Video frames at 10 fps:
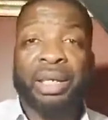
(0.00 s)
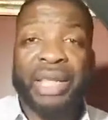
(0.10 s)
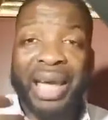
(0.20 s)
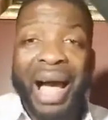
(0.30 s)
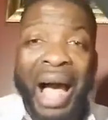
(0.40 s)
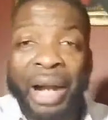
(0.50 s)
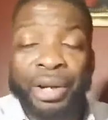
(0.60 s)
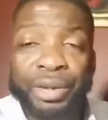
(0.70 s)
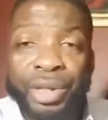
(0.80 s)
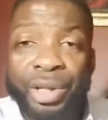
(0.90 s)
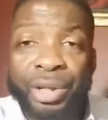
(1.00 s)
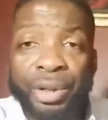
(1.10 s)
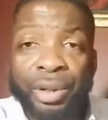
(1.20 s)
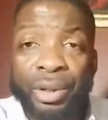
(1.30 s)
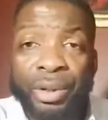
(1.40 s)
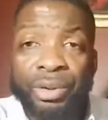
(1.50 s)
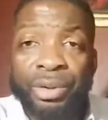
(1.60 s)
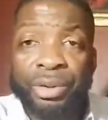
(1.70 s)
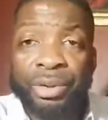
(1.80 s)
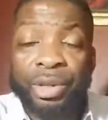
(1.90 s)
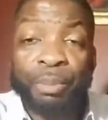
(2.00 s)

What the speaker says: they honored the